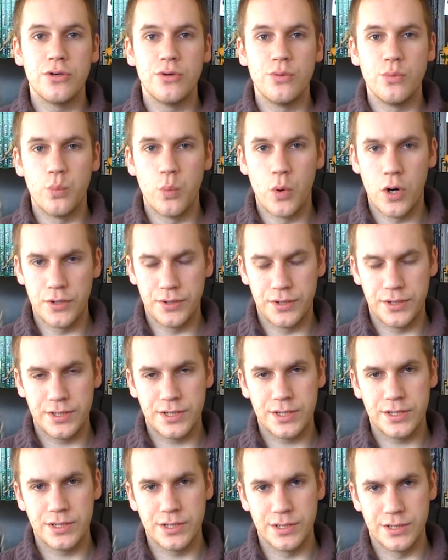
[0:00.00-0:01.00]
you
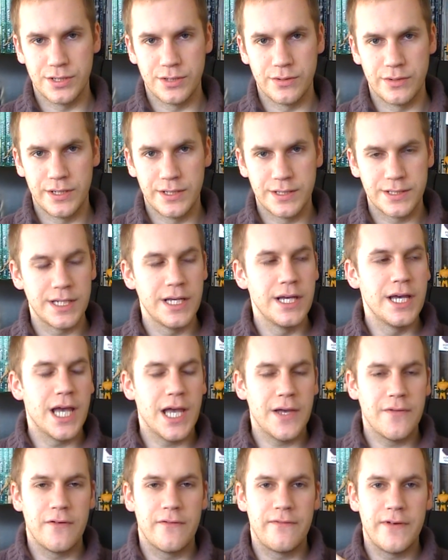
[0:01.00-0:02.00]
want to do it.
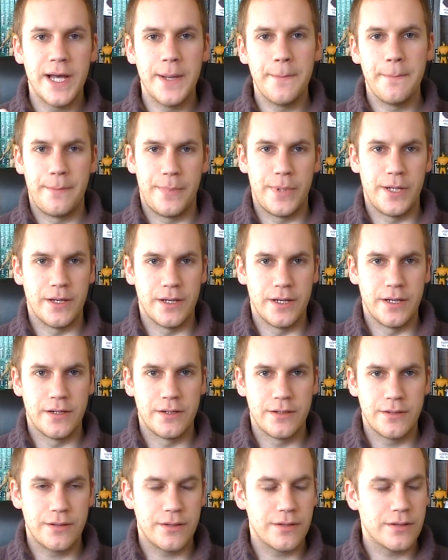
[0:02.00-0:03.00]
If a vampire
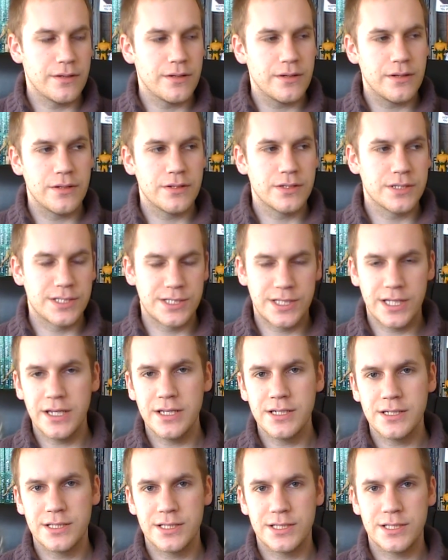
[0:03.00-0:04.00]

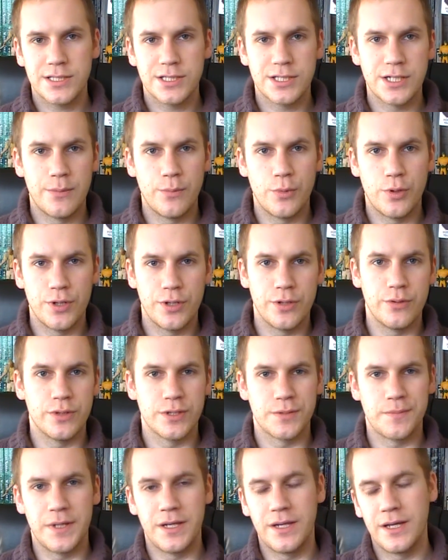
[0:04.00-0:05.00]
sees someone who
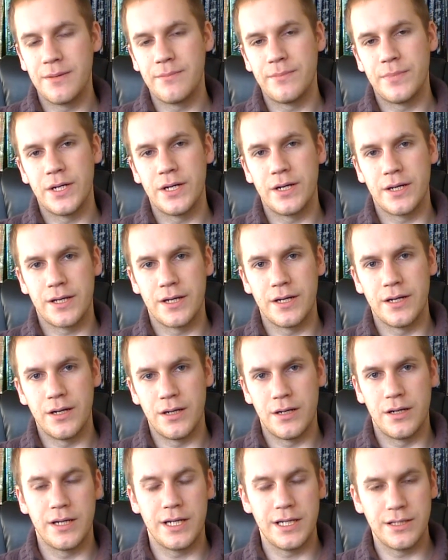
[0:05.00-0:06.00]
has been hit by a
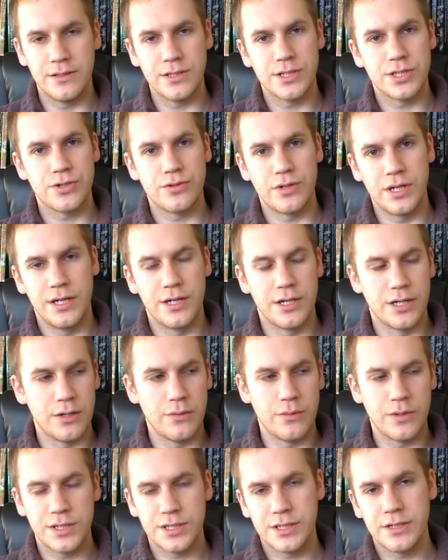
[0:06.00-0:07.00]
car in the street, no
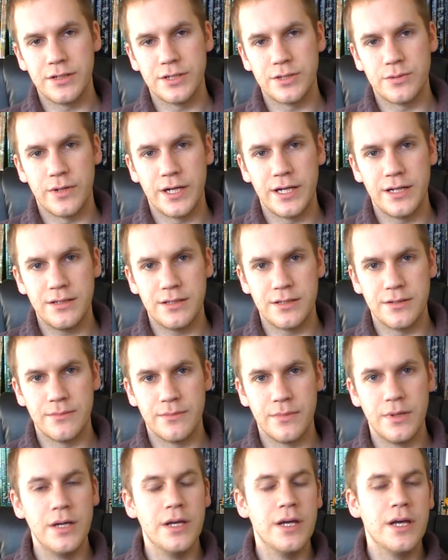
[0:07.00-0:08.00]
one is going to aid
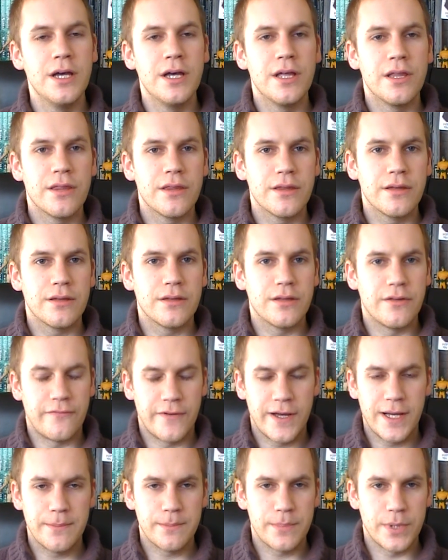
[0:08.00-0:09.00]
them, the
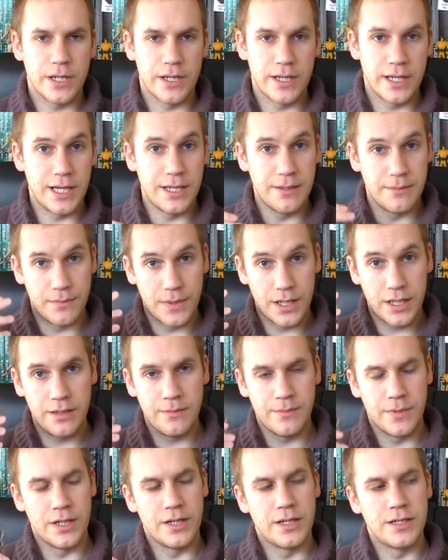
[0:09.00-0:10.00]
vampire, in my
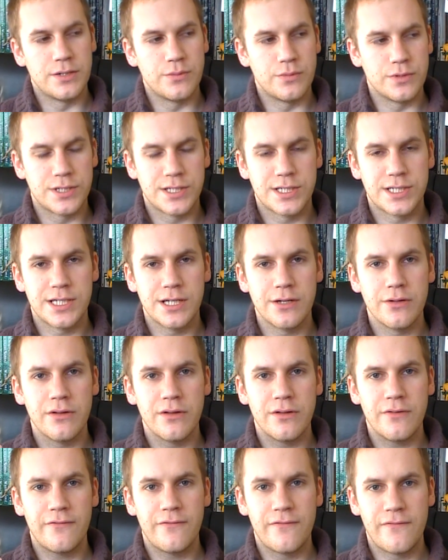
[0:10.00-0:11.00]
mind, would
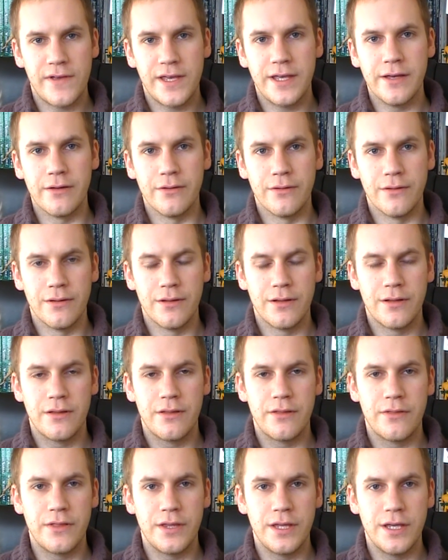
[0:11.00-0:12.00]
still feel
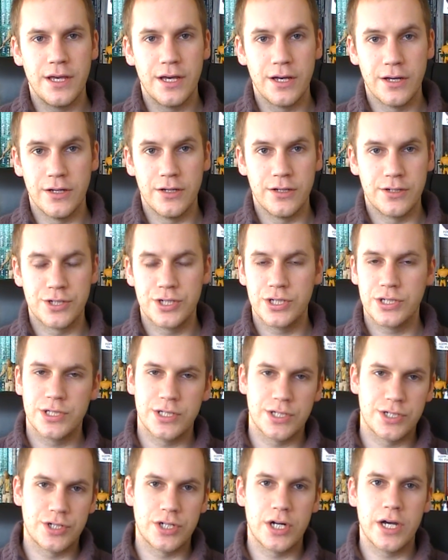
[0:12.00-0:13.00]
the urge
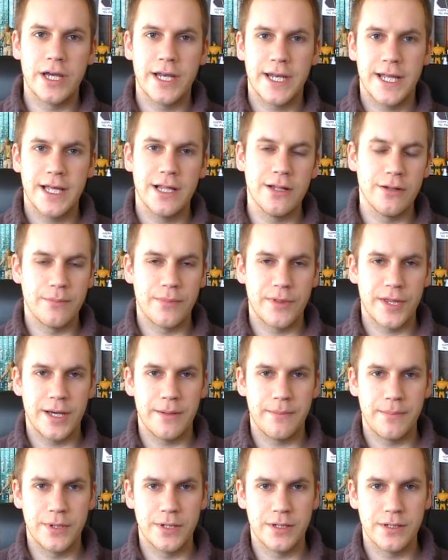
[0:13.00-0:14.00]
to try and help
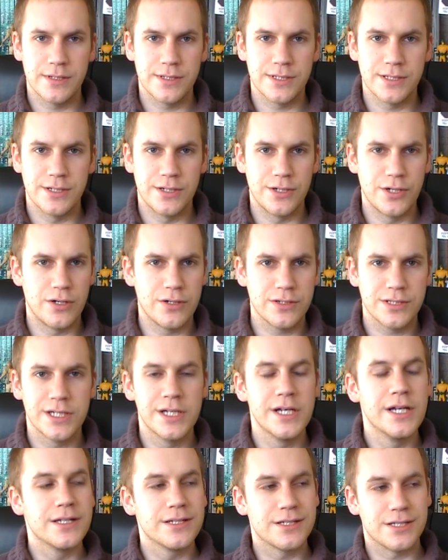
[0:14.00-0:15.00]
that person, not
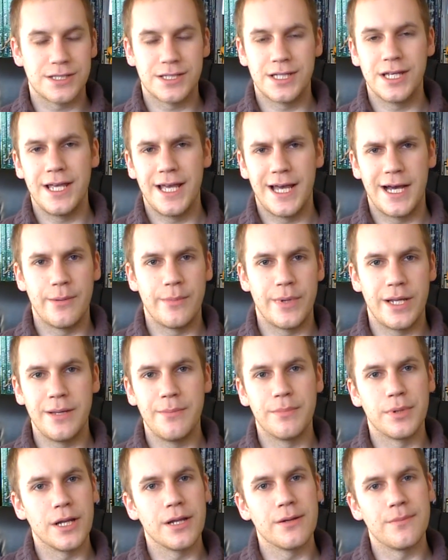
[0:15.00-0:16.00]
to see how many
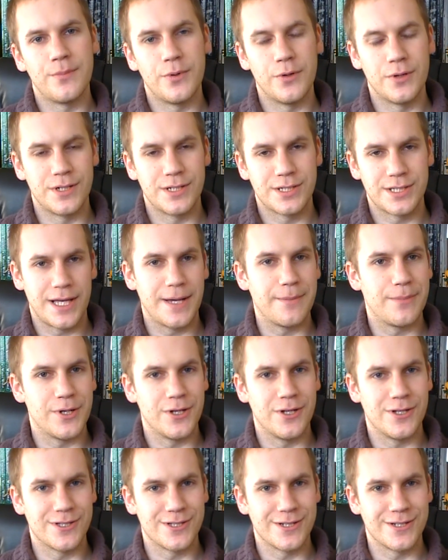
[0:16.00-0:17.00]
blood points that
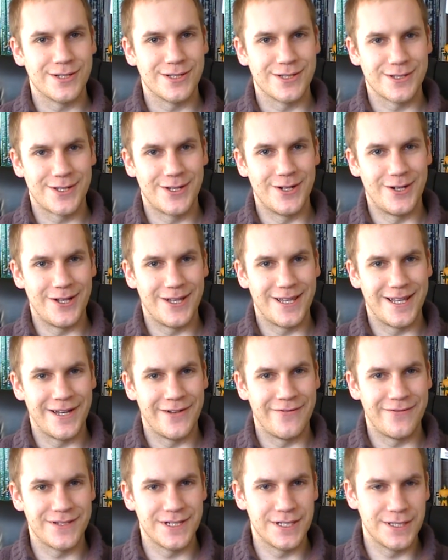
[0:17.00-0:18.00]
person has got
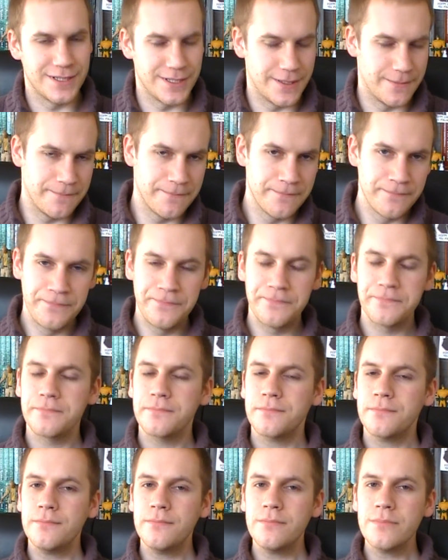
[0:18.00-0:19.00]
left in them.
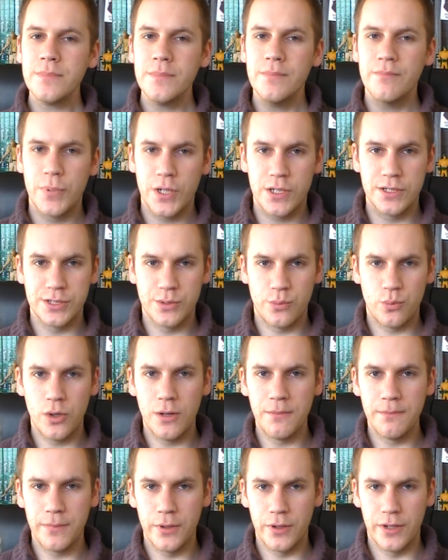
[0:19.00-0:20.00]
Because at
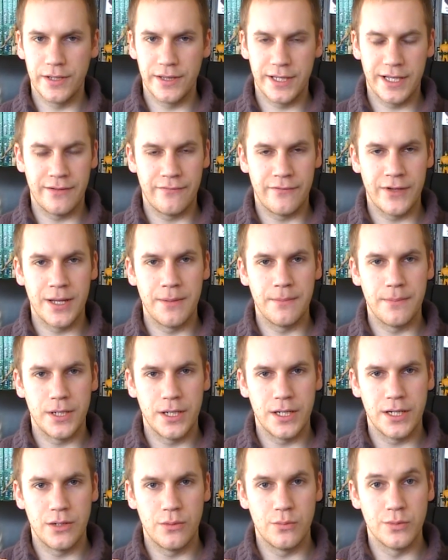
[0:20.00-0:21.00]
one point that
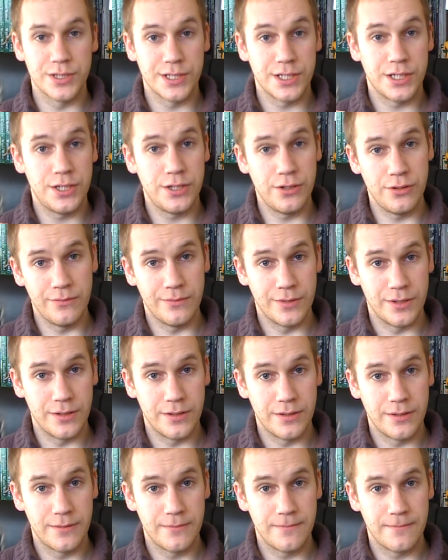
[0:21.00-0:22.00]
vampire was a
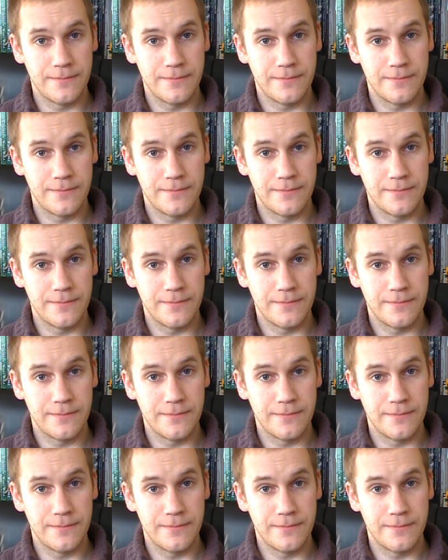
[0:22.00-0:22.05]
human,